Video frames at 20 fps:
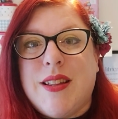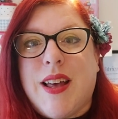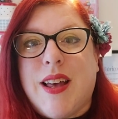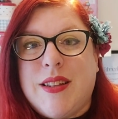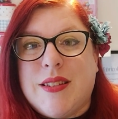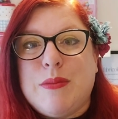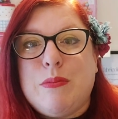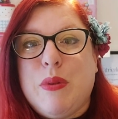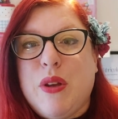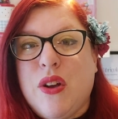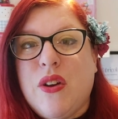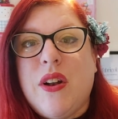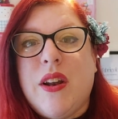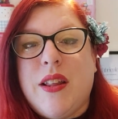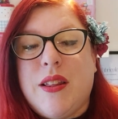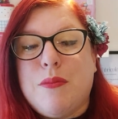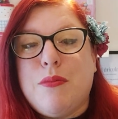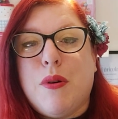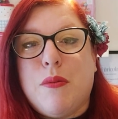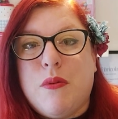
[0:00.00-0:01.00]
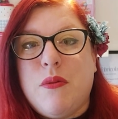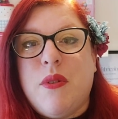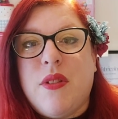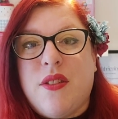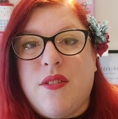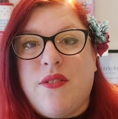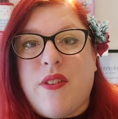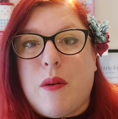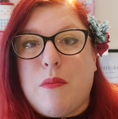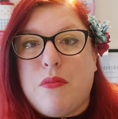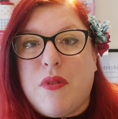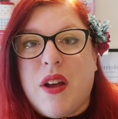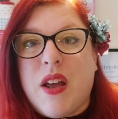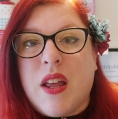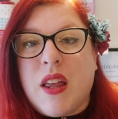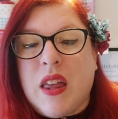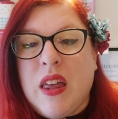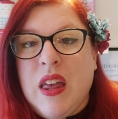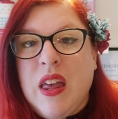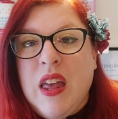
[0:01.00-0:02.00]
That is purely the problem with the
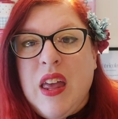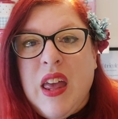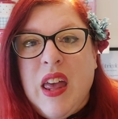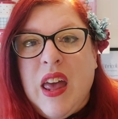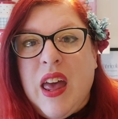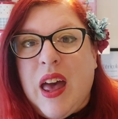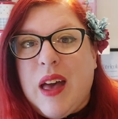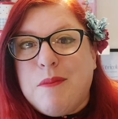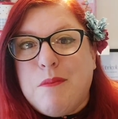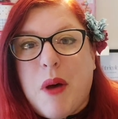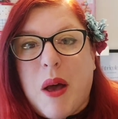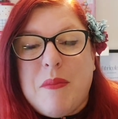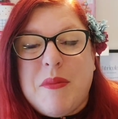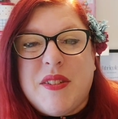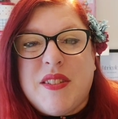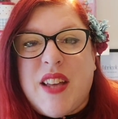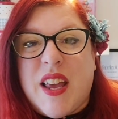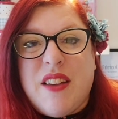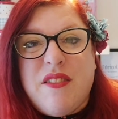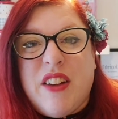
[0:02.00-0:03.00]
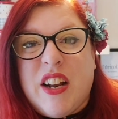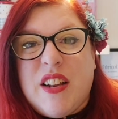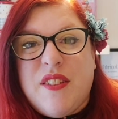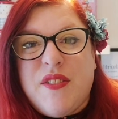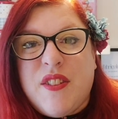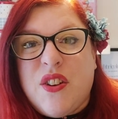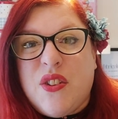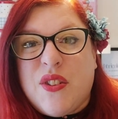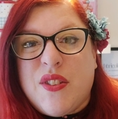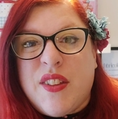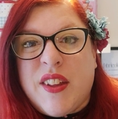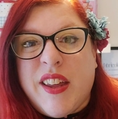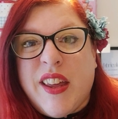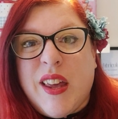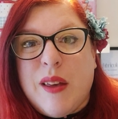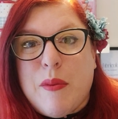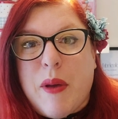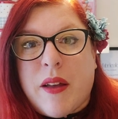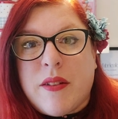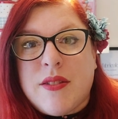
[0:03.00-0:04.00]
fabric and my mistake really for not
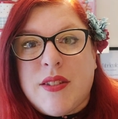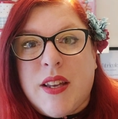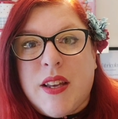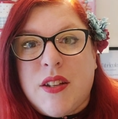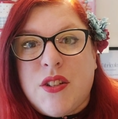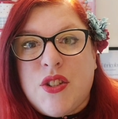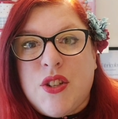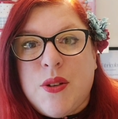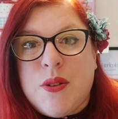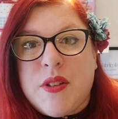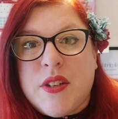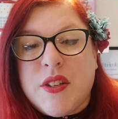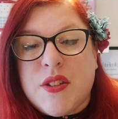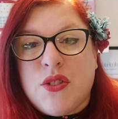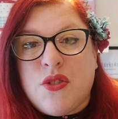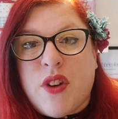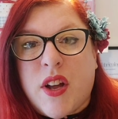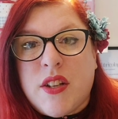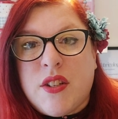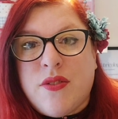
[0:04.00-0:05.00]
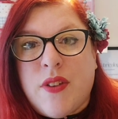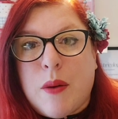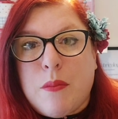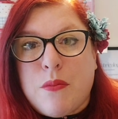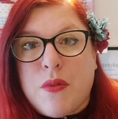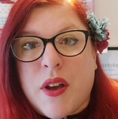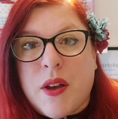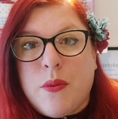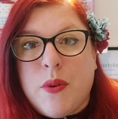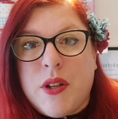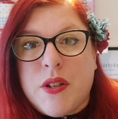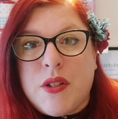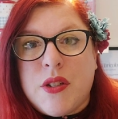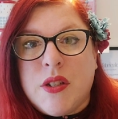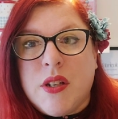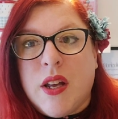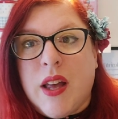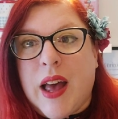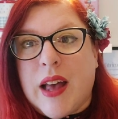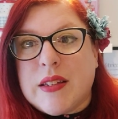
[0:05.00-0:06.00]
thinking about it and choosing a stretch fabric
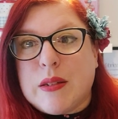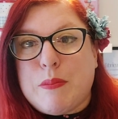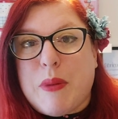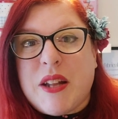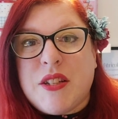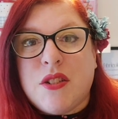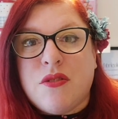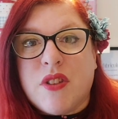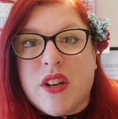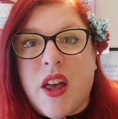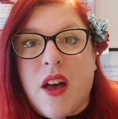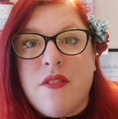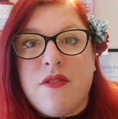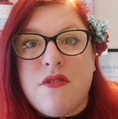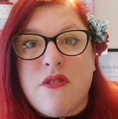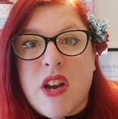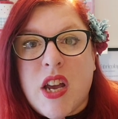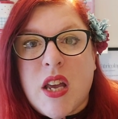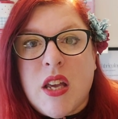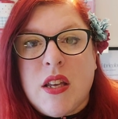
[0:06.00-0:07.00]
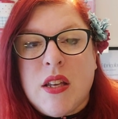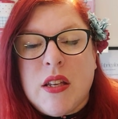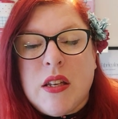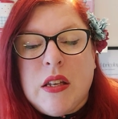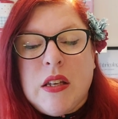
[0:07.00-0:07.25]
which has better recovery.